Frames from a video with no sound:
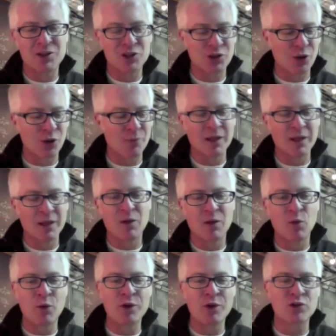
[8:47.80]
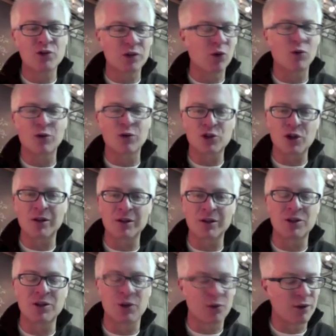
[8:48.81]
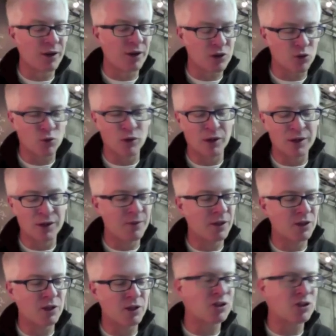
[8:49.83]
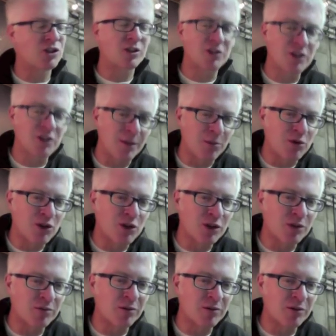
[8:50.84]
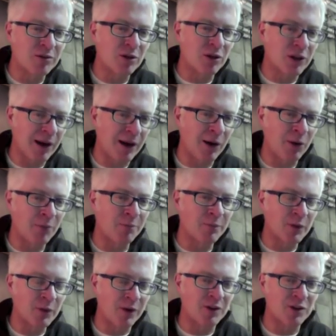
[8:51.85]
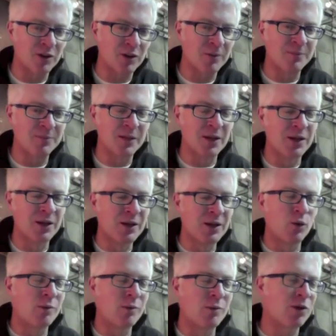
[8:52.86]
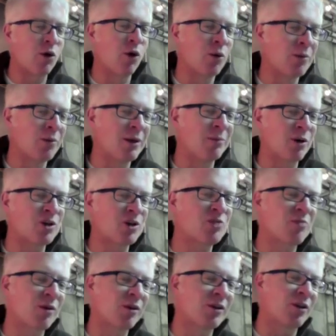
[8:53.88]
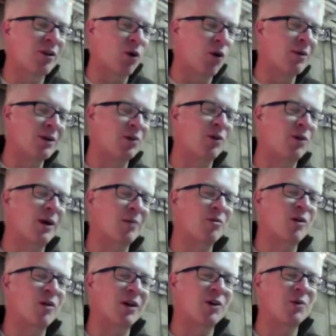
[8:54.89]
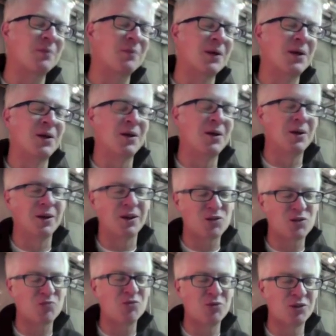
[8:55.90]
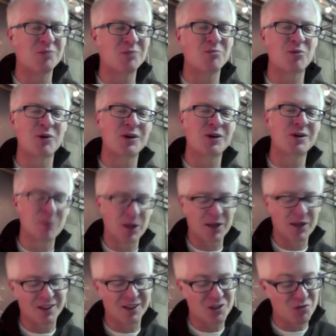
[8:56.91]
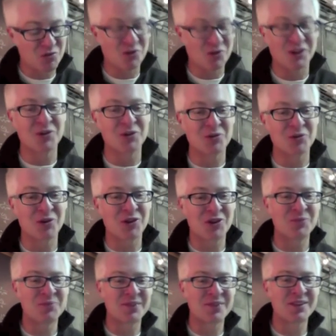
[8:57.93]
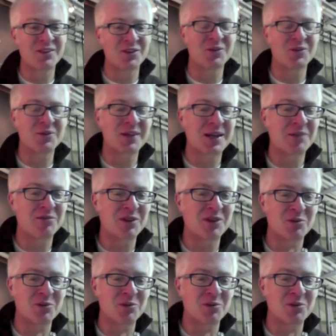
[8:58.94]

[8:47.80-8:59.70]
So we use a local chocolatier that has it's a 68% cacao content. We make a homemade marshmallow and a homemade graham cracker. And it's really pretty, and it's really good with the Campfire